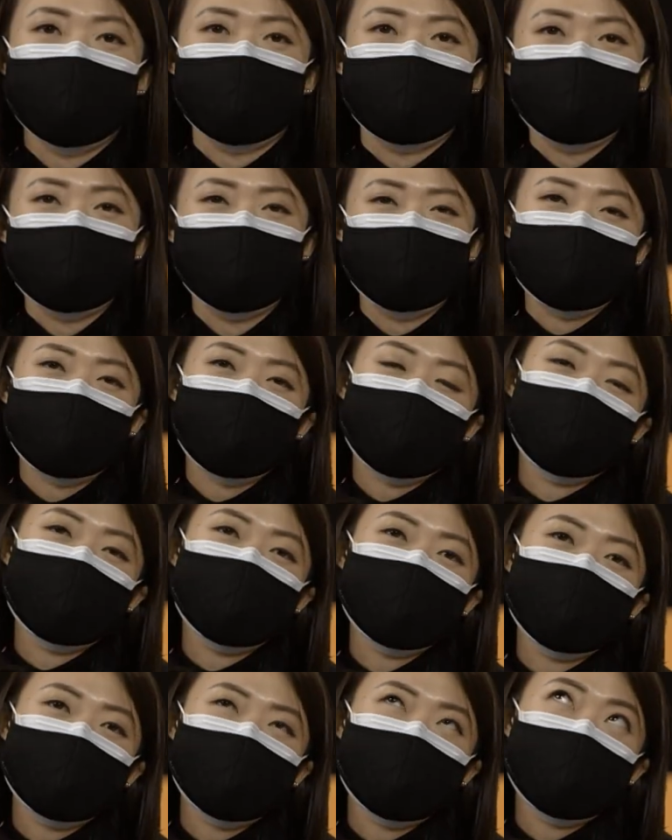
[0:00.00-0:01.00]

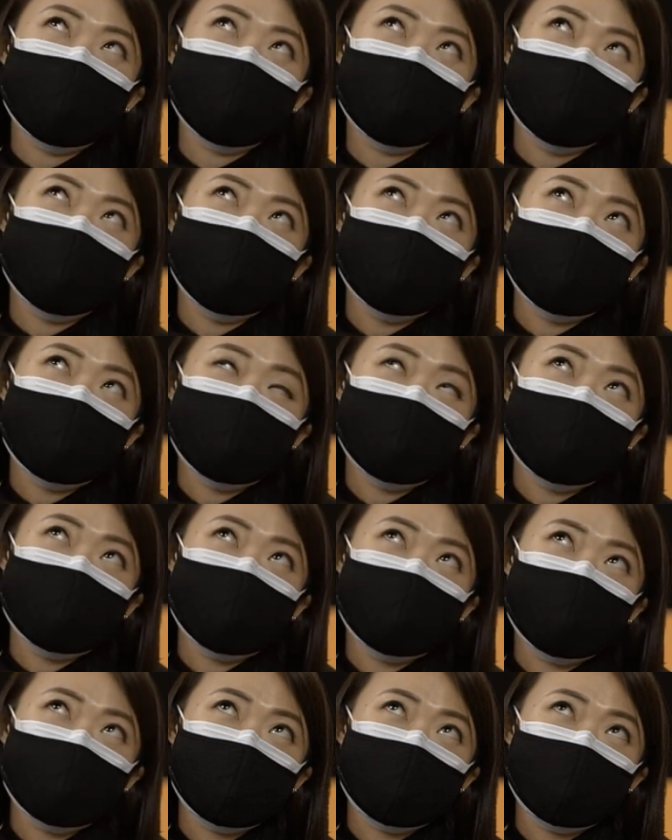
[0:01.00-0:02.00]
Only.
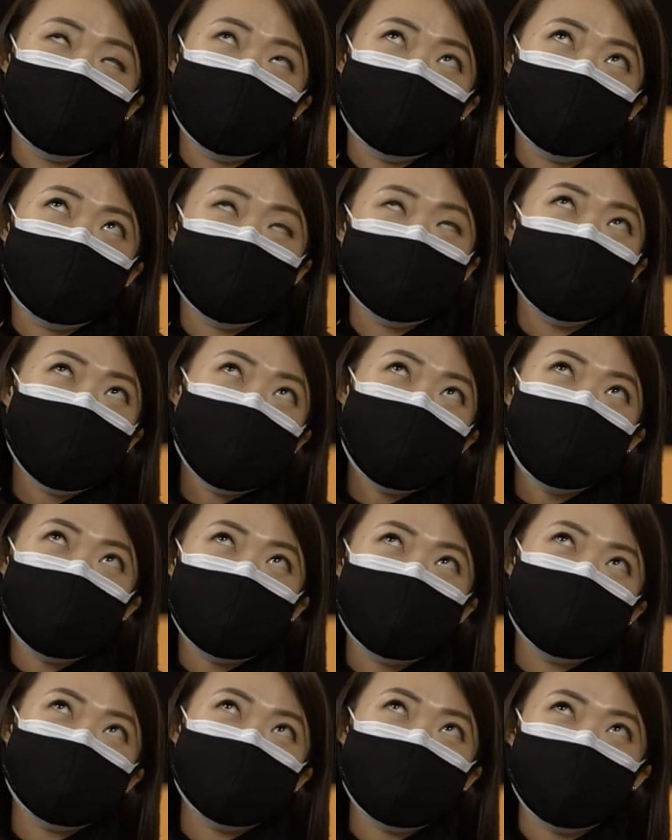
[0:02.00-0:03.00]
The name
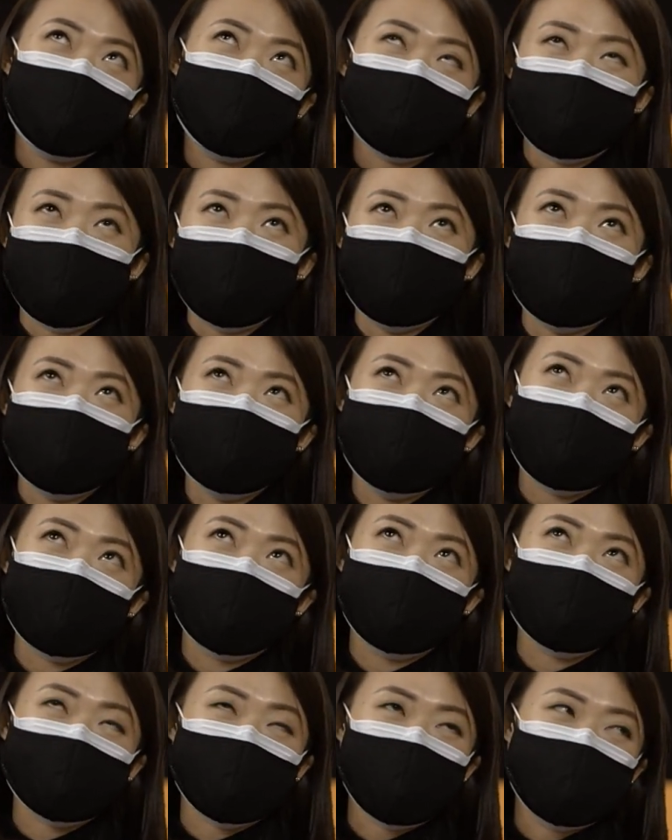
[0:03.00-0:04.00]
Artsy Daphne came out
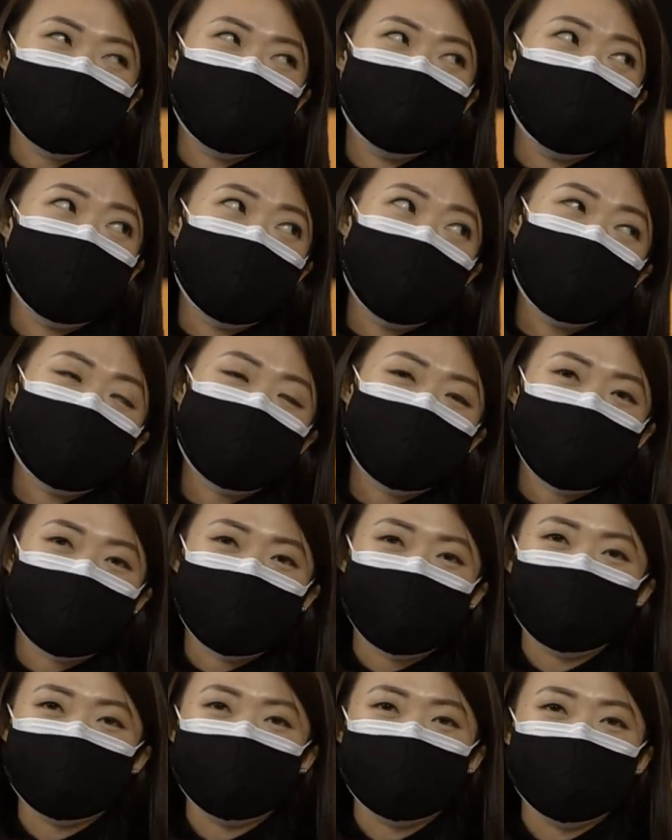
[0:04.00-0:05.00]
because I had a blog
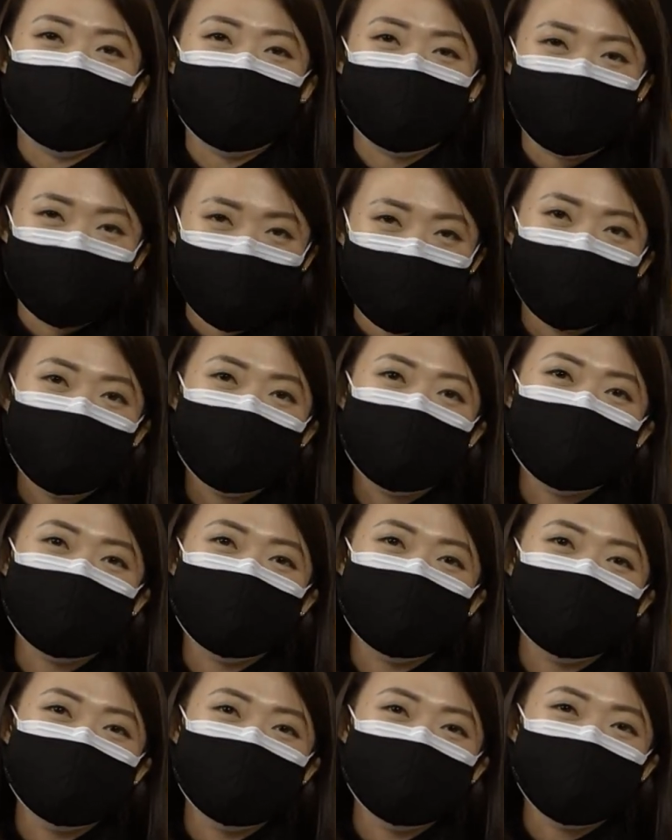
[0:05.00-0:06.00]
and I don't know what to call it.
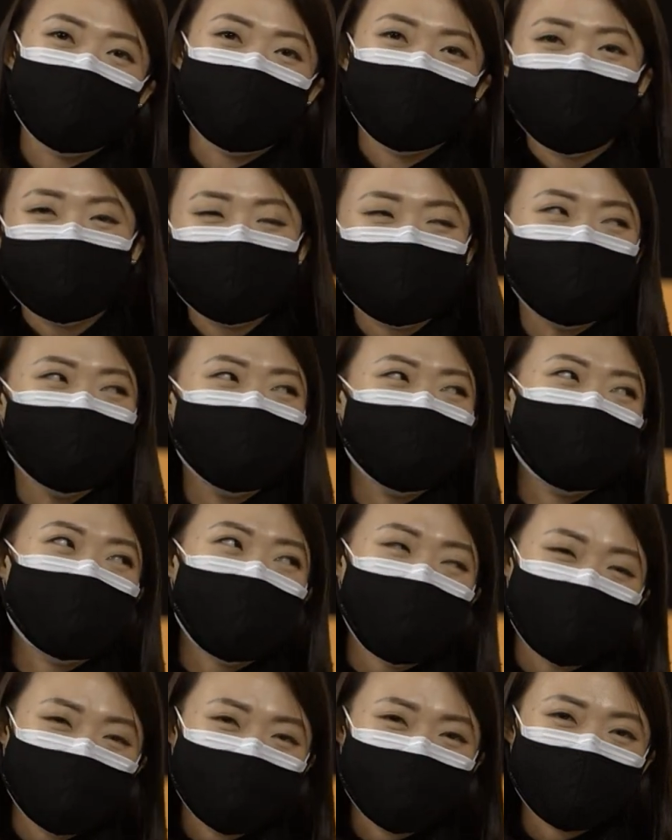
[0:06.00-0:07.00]
And that
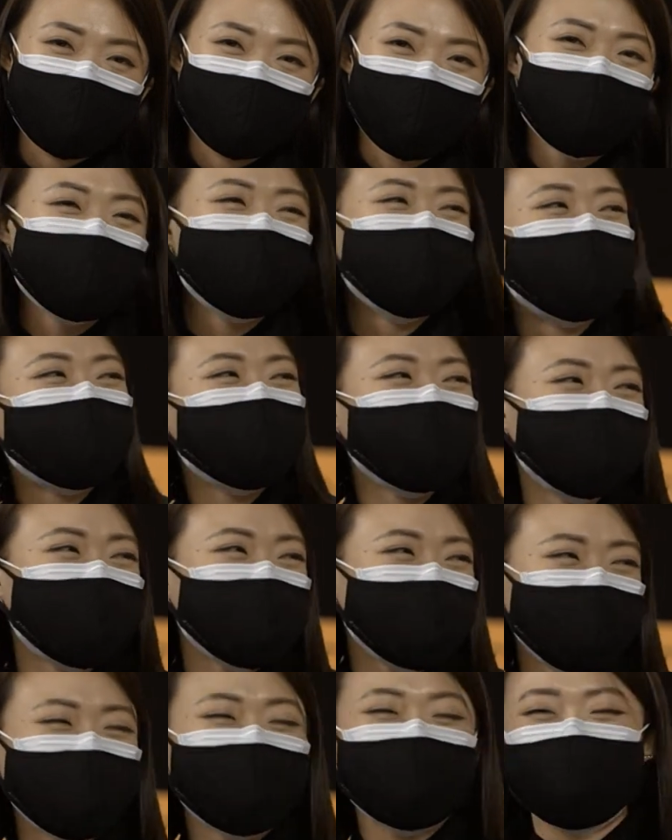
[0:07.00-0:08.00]
sounded catchy.
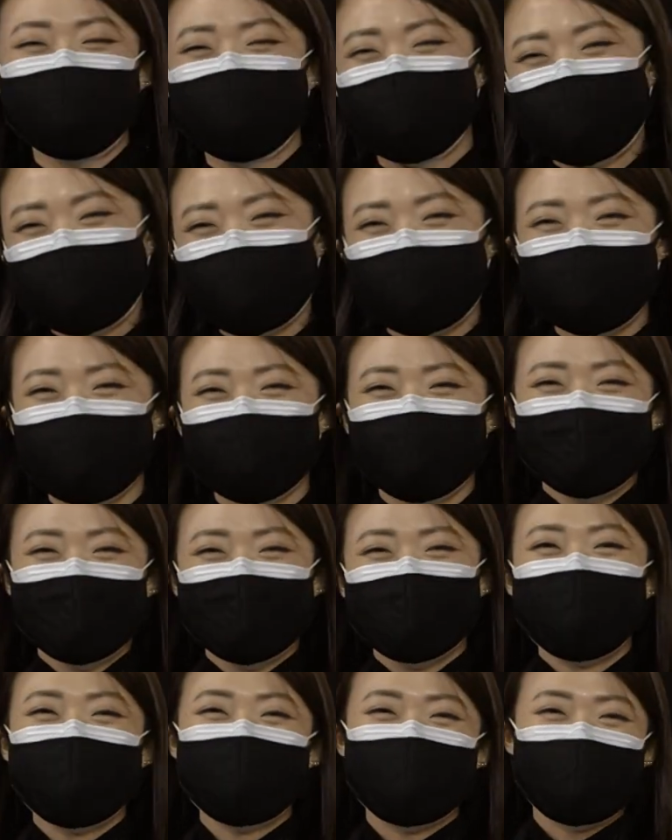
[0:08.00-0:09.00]
So
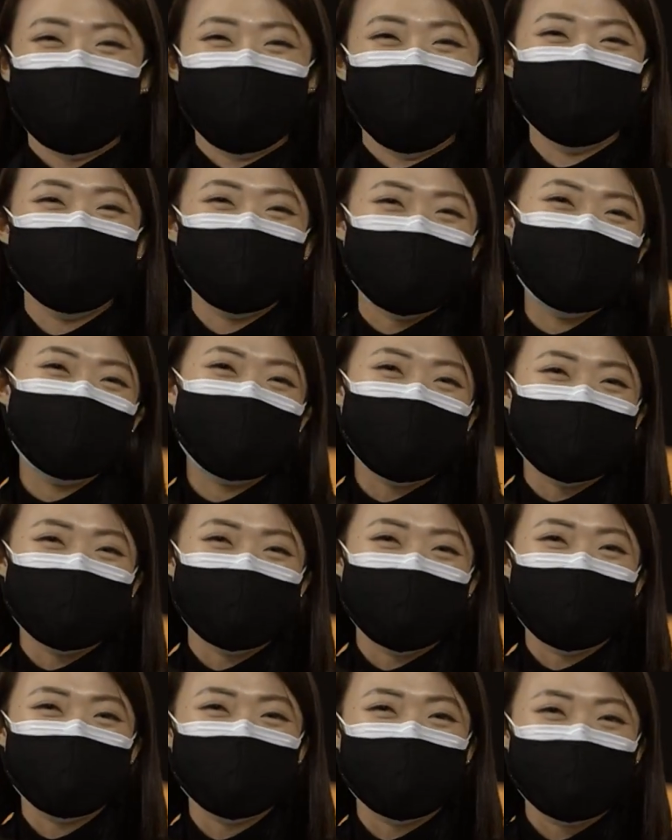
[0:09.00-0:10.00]
that became my
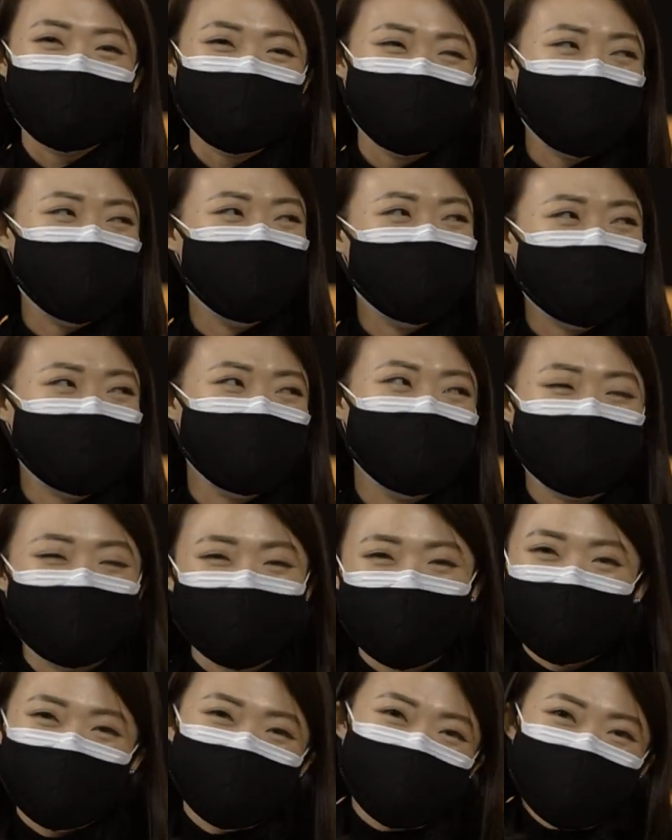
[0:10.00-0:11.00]
blog name and then my
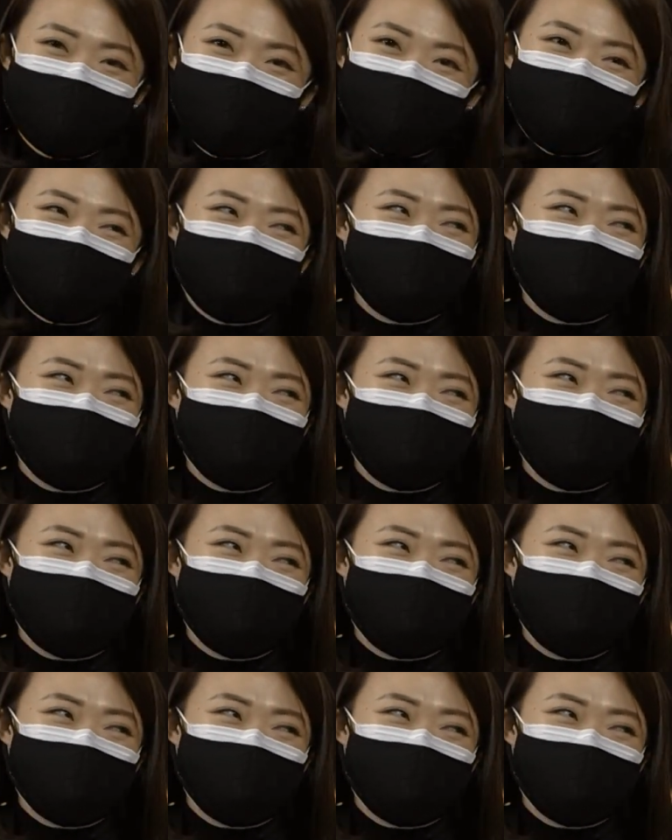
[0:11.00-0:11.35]
business name.